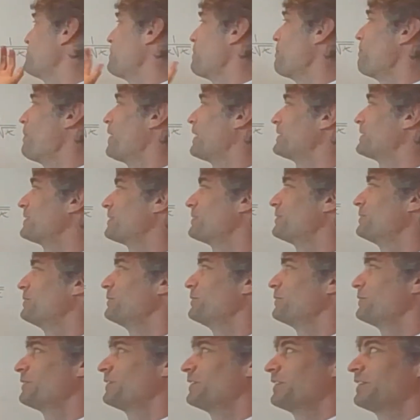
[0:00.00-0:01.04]
been better to
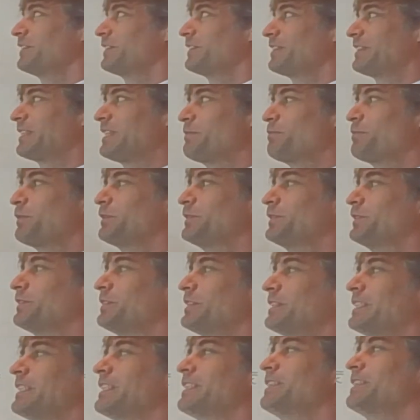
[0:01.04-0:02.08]
keep on
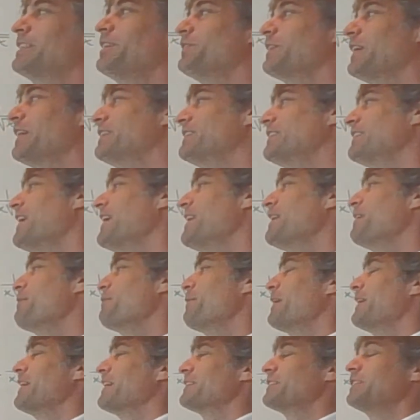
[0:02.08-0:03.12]
using this notation.
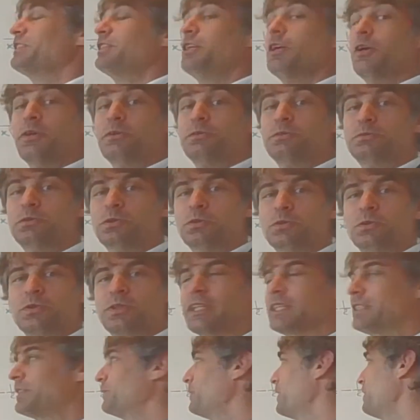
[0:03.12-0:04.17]
Anyway, there's no rule
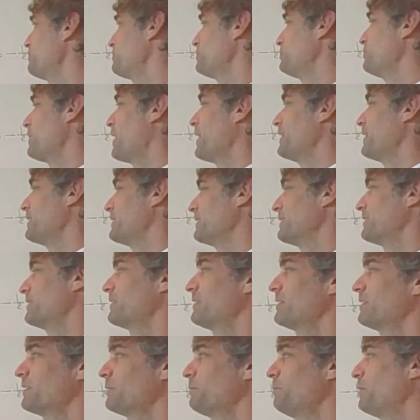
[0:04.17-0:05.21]
that you have to write
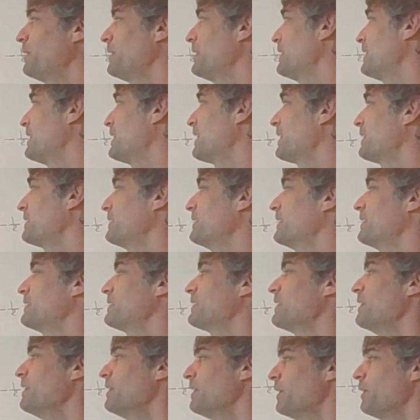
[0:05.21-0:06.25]
it like this.
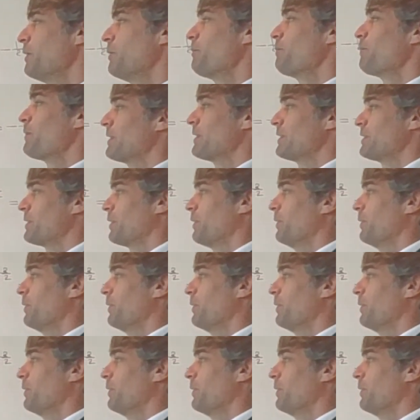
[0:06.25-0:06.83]
So